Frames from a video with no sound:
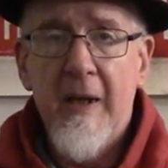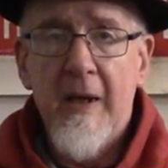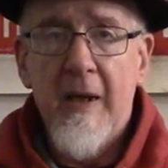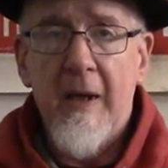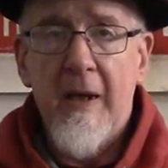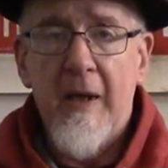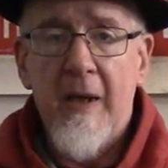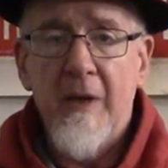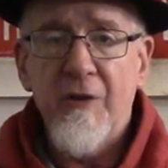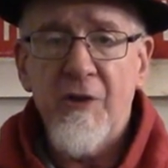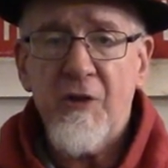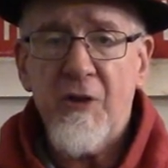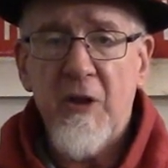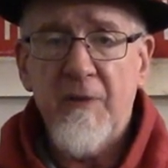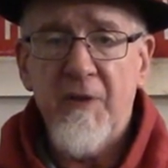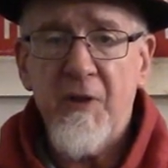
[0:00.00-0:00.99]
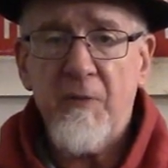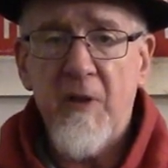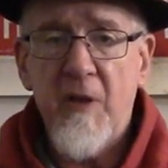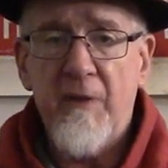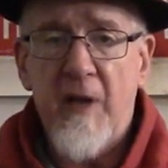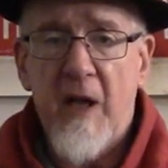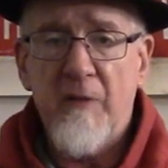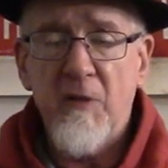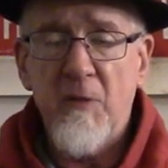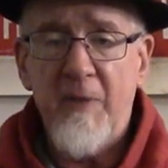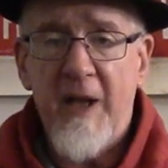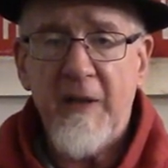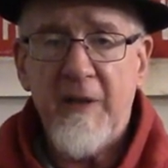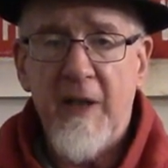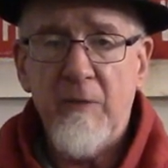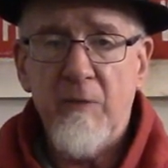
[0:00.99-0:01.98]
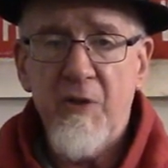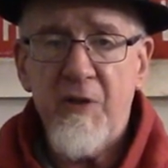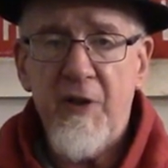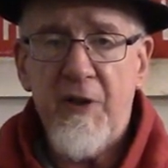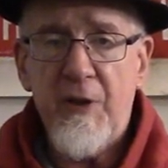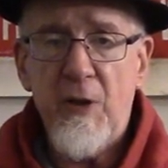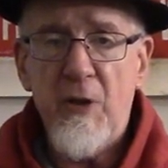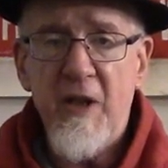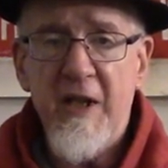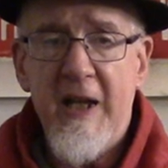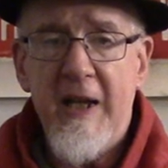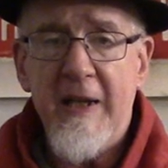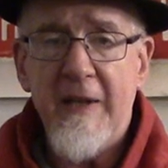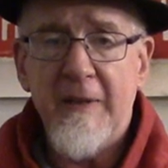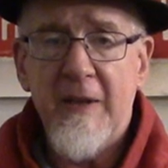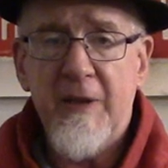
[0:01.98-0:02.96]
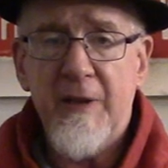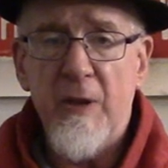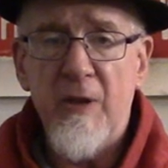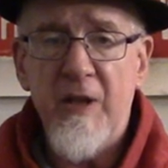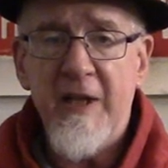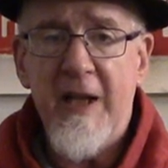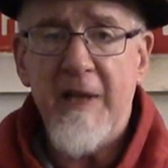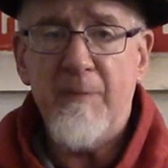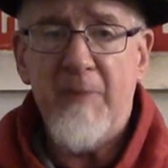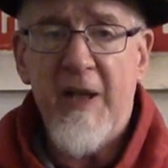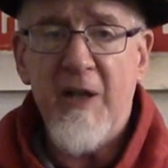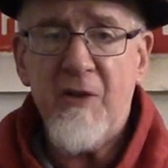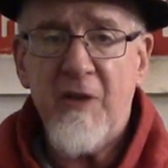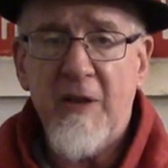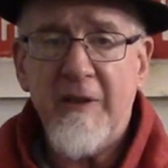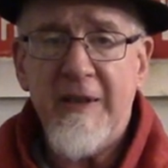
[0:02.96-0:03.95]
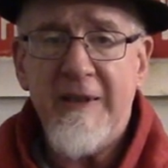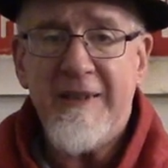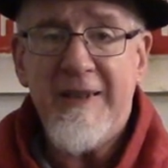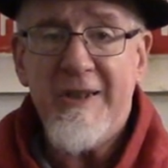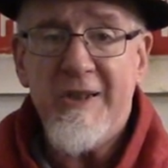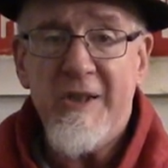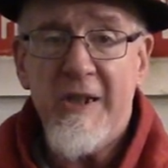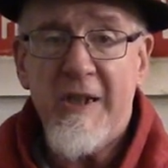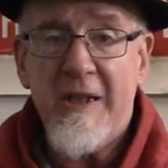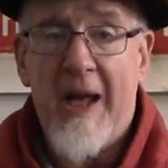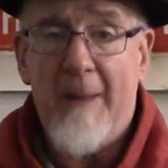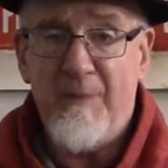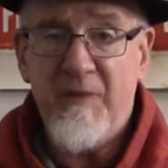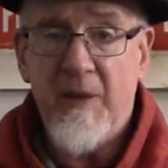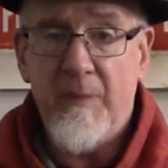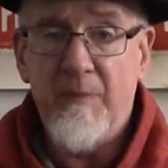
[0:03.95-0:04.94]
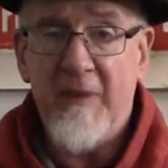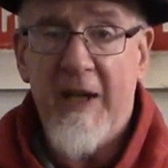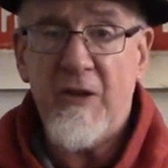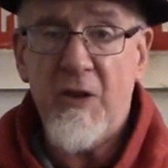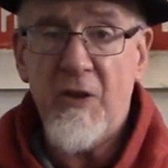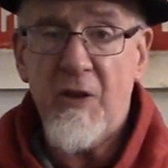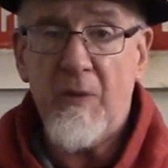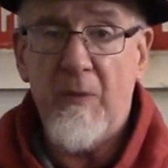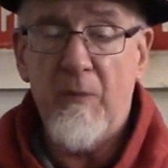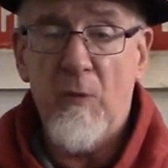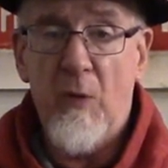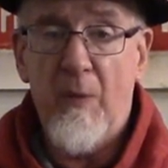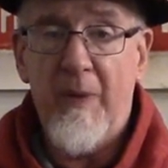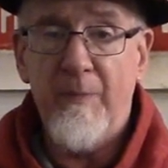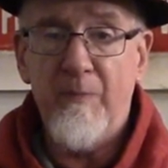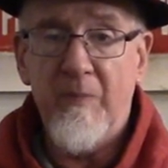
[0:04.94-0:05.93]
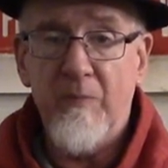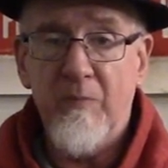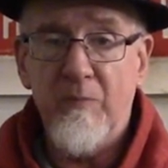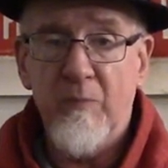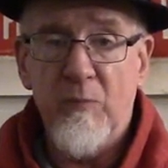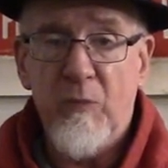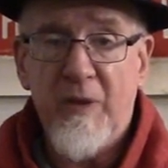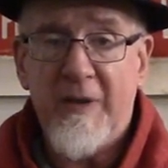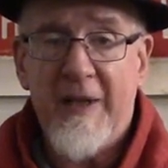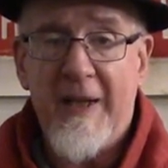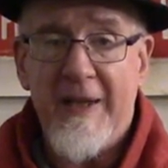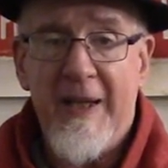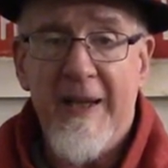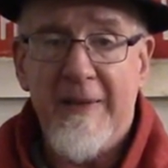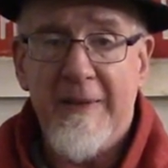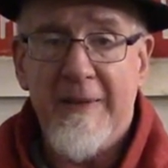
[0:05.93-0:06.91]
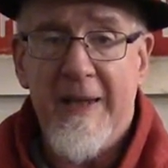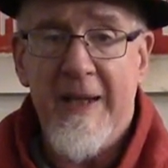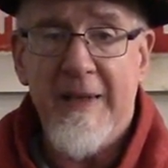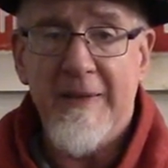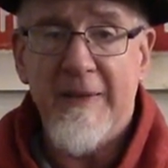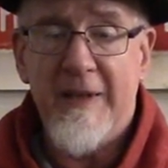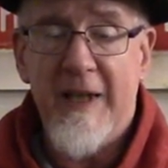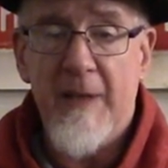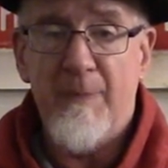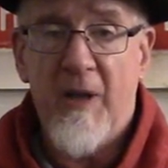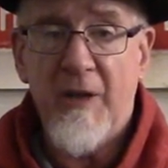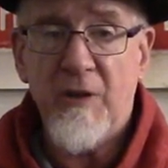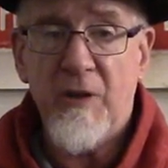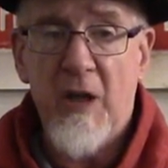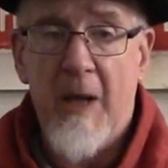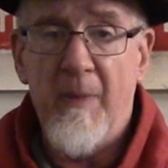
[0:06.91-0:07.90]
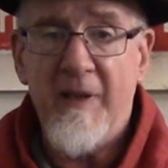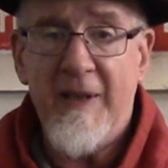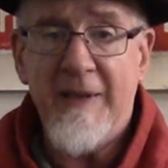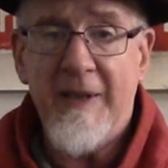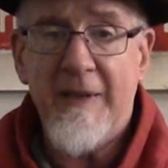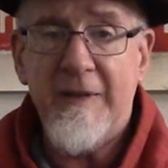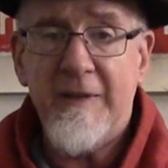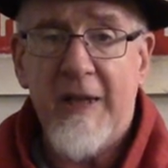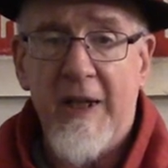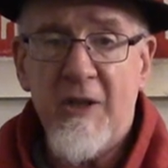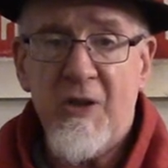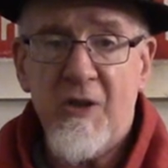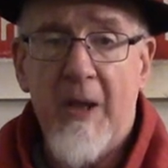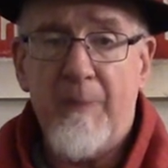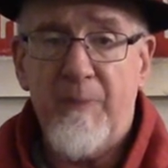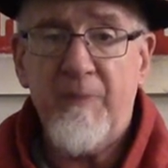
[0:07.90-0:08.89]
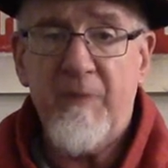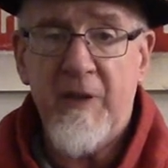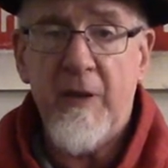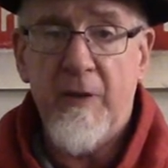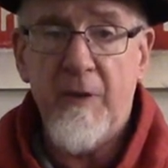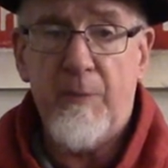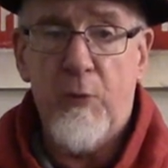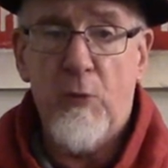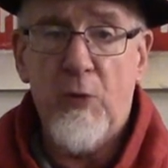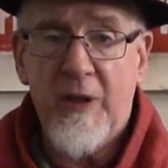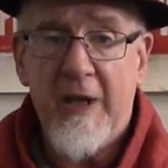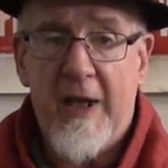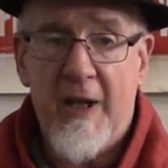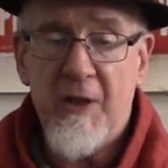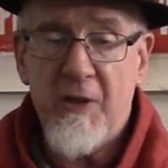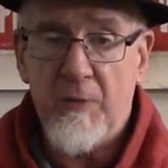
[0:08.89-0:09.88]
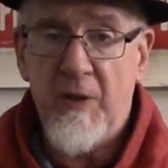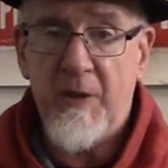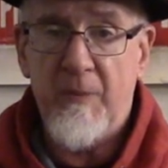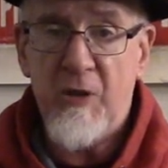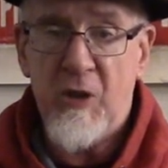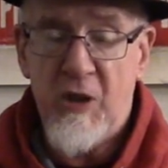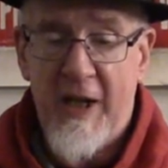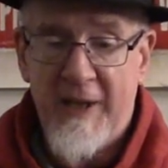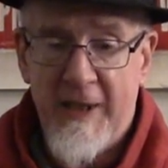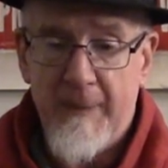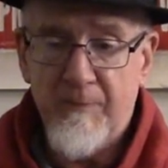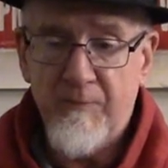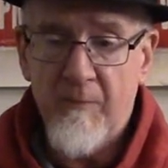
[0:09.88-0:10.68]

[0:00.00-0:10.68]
uh, the service revolver back then was a 38. The 38 basically didn't stop them. They just would get hit and hit and keep on coming and then dice up, you know, the poor guys with a machete.